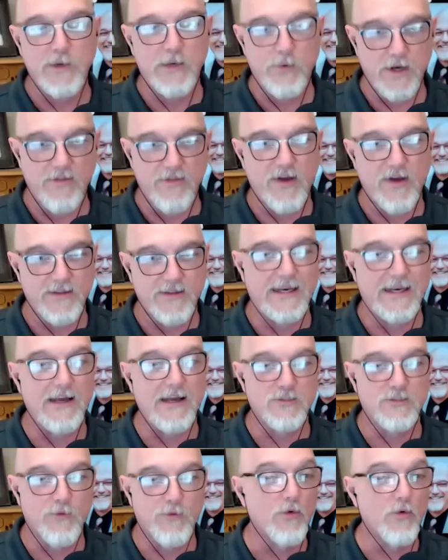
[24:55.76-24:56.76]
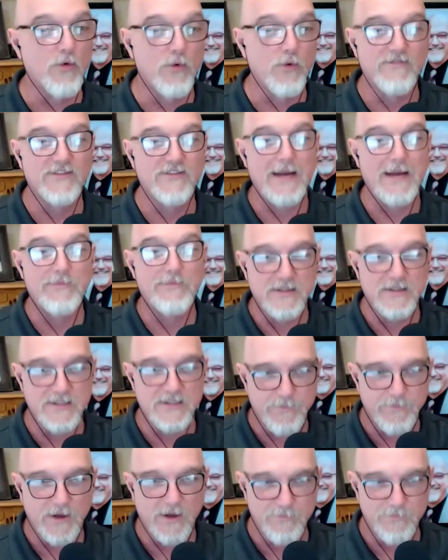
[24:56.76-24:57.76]
nobody would have thought that Ellsberg would have typed
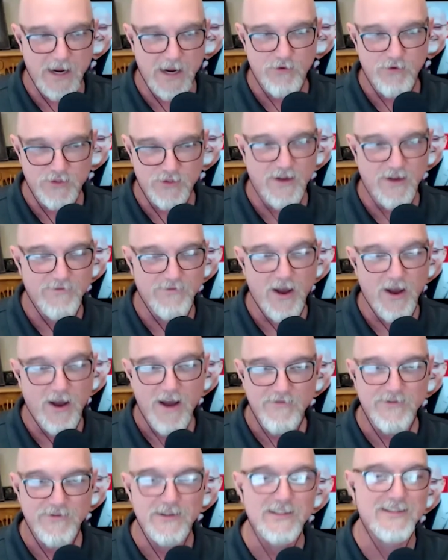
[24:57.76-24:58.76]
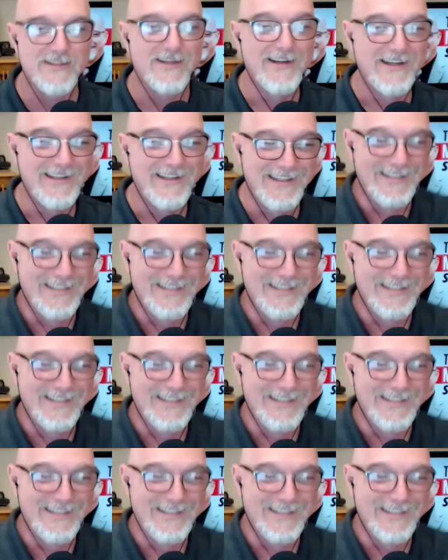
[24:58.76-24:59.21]
this up on a Microsoft Office.